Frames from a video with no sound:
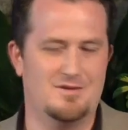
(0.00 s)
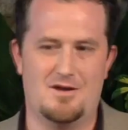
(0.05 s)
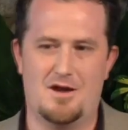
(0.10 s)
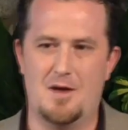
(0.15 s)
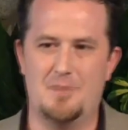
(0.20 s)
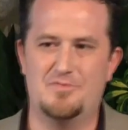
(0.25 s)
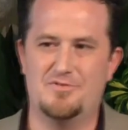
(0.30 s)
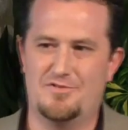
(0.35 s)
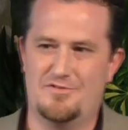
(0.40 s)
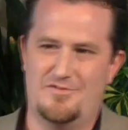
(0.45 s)

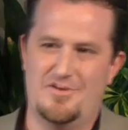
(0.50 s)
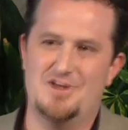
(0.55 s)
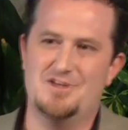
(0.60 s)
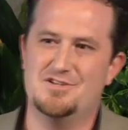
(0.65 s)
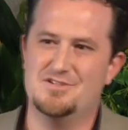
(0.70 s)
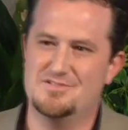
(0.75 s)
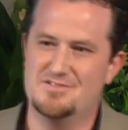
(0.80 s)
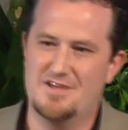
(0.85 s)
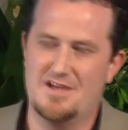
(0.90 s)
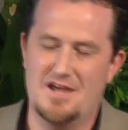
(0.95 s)

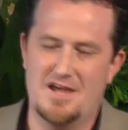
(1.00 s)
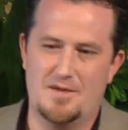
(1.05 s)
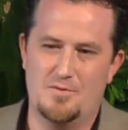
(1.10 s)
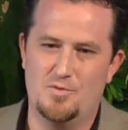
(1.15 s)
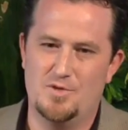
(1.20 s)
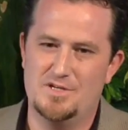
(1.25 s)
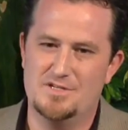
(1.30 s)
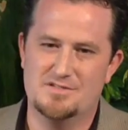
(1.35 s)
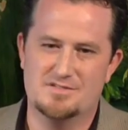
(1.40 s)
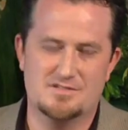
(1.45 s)
observations I had, and
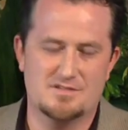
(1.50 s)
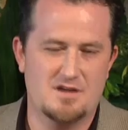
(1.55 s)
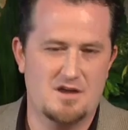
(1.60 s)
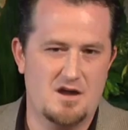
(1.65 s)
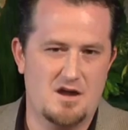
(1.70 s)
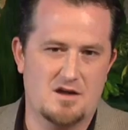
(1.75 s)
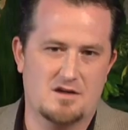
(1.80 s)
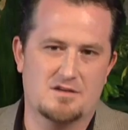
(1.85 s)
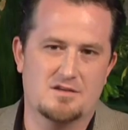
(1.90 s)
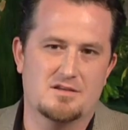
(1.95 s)
we just
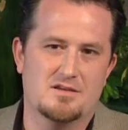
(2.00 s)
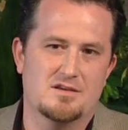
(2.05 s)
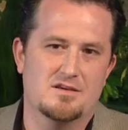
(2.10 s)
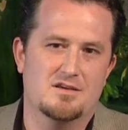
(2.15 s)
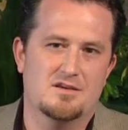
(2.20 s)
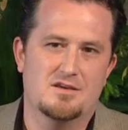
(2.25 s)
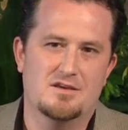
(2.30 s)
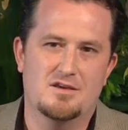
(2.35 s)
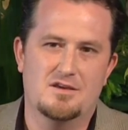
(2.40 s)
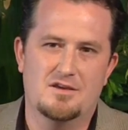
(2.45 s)
talked
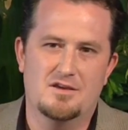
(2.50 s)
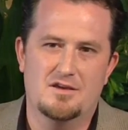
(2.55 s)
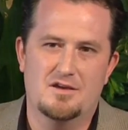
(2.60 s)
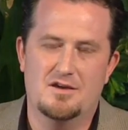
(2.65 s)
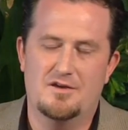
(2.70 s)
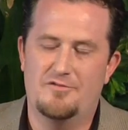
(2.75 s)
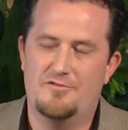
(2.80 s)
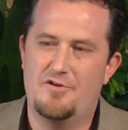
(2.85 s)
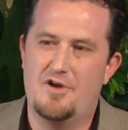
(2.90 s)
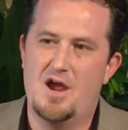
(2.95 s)

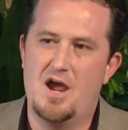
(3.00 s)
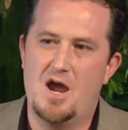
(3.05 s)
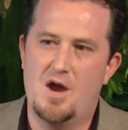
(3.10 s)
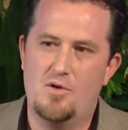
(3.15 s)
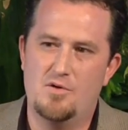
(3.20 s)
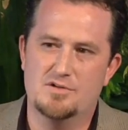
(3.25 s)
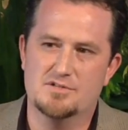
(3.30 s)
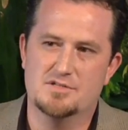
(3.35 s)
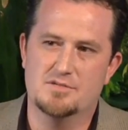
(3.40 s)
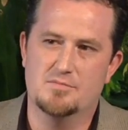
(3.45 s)
for
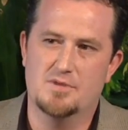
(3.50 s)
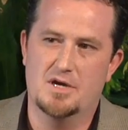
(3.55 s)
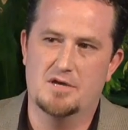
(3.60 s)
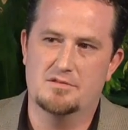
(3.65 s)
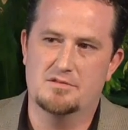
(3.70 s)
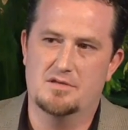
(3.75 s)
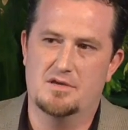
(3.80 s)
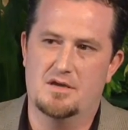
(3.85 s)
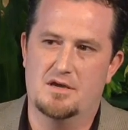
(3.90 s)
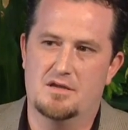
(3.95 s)
hours
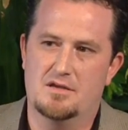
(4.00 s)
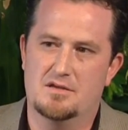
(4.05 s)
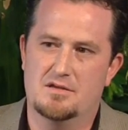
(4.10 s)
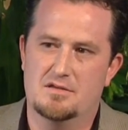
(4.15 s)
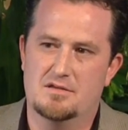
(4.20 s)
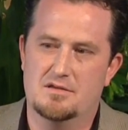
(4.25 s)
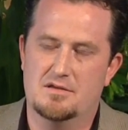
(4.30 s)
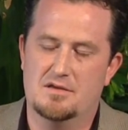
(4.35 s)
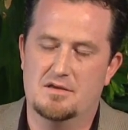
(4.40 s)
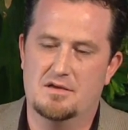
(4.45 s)
about that.
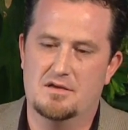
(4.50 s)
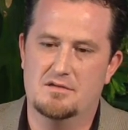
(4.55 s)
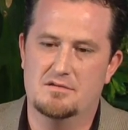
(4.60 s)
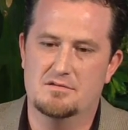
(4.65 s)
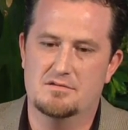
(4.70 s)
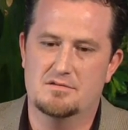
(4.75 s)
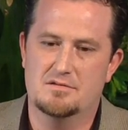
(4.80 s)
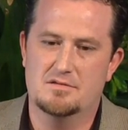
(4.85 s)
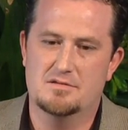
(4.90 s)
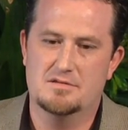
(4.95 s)
And
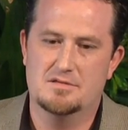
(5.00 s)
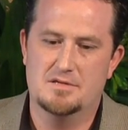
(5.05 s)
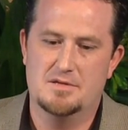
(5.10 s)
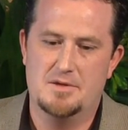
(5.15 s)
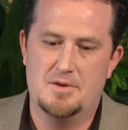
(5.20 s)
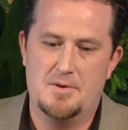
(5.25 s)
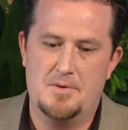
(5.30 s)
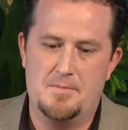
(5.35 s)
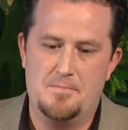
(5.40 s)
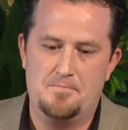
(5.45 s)

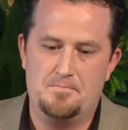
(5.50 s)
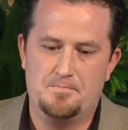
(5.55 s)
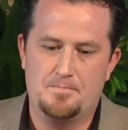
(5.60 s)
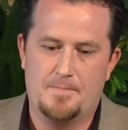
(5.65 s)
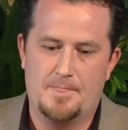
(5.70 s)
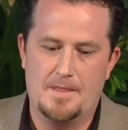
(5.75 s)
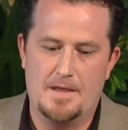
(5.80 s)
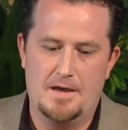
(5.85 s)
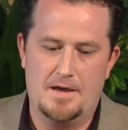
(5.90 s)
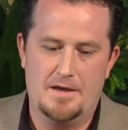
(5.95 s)

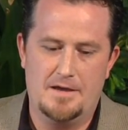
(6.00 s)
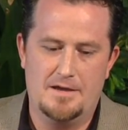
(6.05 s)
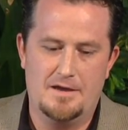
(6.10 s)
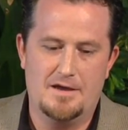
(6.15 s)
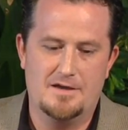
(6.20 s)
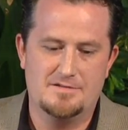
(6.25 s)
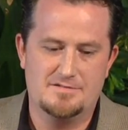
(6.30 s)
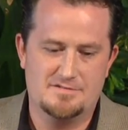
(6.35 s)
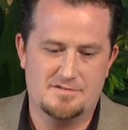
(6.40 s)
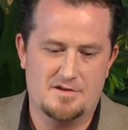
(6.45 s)

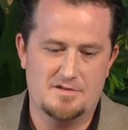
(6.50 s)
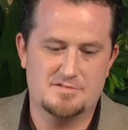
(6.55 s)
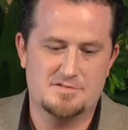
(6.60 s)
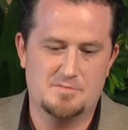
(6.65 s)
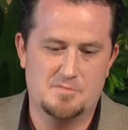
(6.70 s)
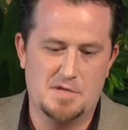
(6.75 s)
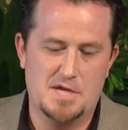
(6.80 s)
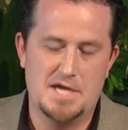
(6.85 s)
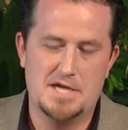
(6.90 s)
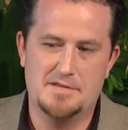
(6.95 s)
I saw
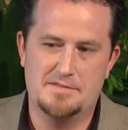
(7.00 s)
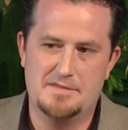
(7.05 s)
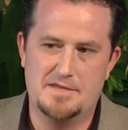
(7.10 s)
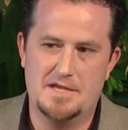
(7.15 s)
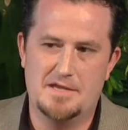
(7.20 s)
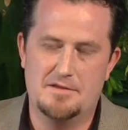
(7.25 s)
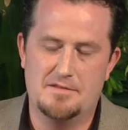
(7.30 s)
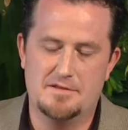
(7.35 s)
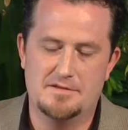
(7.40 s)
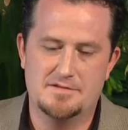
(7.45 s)
some light at the
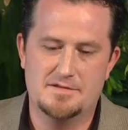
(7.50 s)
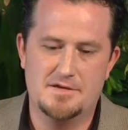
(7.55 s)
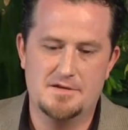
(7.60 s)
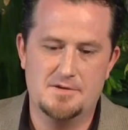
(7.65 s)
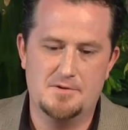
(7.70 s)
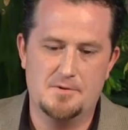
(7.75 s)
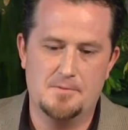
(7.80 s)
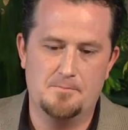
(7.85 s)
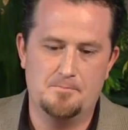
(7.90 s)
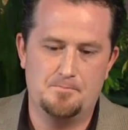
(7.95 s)
end of the
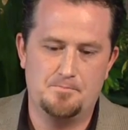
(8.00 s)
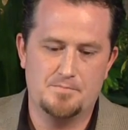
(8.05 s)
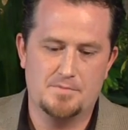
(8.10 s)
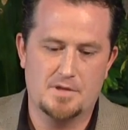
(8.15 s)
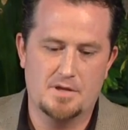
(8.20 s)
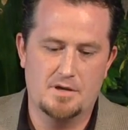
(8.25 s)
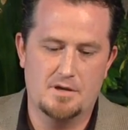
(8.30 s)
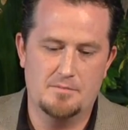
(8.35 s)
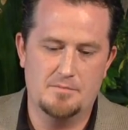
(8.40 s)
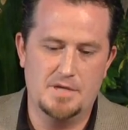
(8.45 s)
tunnel.
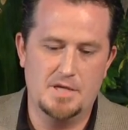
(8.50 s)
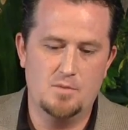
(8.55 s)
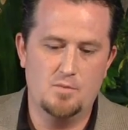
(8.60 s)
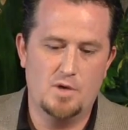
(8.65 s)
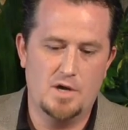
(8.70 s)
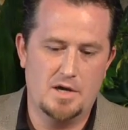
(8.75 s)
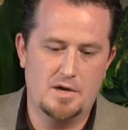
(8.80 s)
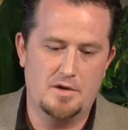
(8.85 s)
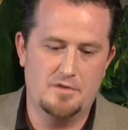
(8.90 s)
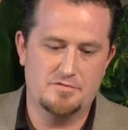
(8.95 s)

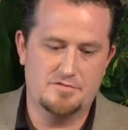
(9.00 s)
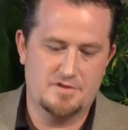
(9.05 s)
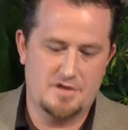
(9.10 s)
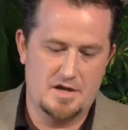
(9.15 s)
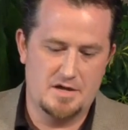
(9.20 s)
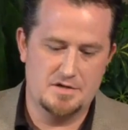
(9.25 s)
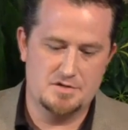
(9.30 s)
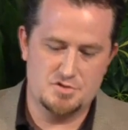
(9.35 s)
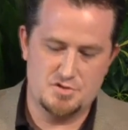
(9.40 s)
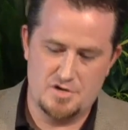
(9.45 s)
Meanwhile, I was
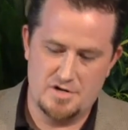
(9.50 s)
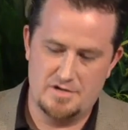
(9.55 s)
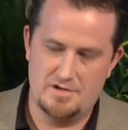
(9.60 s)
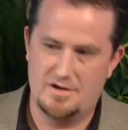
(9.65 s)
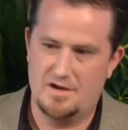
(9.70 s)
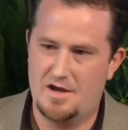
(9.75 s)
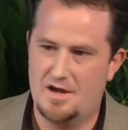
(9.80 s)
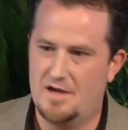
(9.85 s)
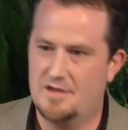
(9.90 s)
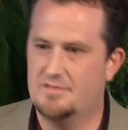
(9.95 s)
kind of trying to
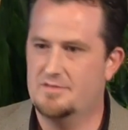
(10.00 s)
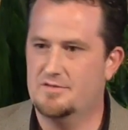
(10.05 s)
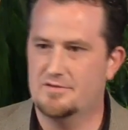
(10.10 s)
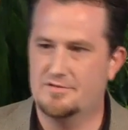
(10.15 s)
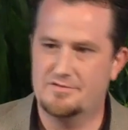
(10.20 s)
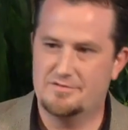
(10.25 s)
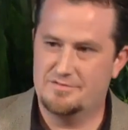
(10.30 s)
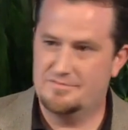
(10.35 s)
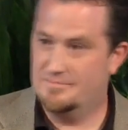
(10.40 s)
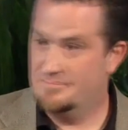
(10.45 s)
hide
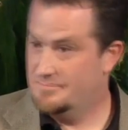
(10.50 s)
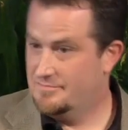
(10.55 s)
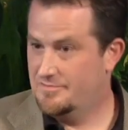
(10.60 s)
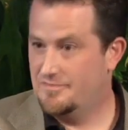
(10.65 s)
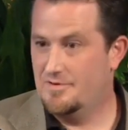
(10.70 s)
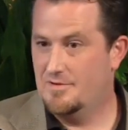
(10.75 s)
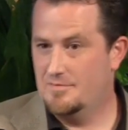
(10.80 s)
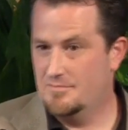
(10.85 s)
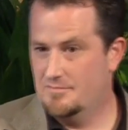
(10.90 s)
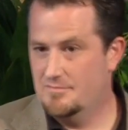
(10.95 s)
this
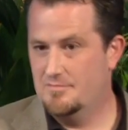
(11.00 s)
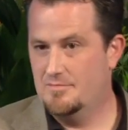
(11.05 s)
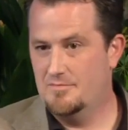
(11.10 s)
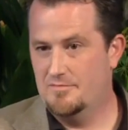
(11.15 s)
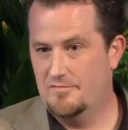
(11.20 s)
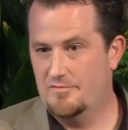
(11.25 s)
from